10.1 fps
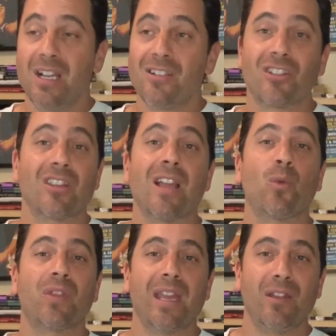Just like
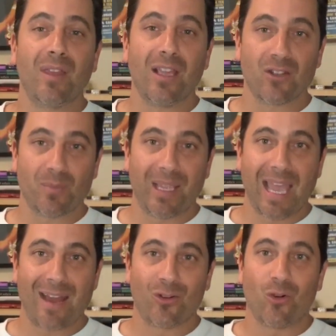with anything else
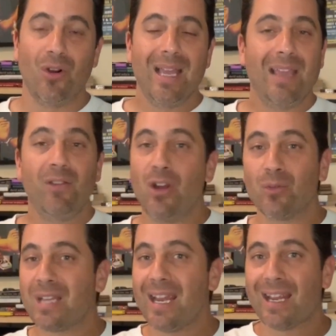mechanical. If you
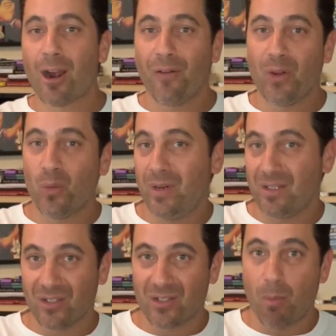don't take care of it when it's
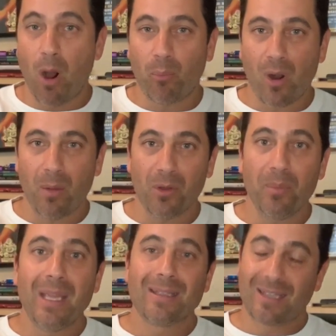a small problem,
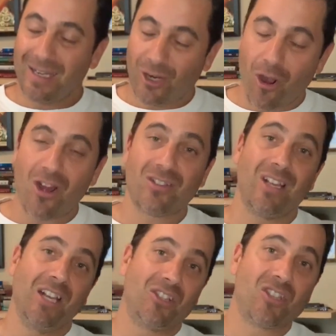it's gonna cost
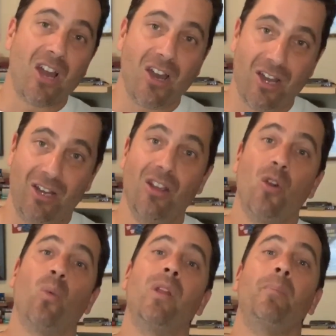a ton
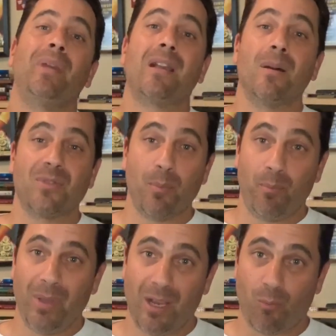when it becomes a
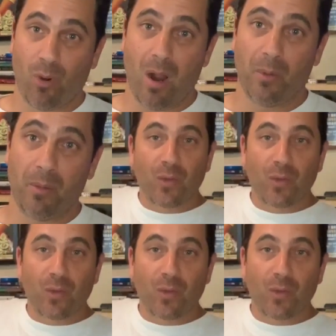big problem.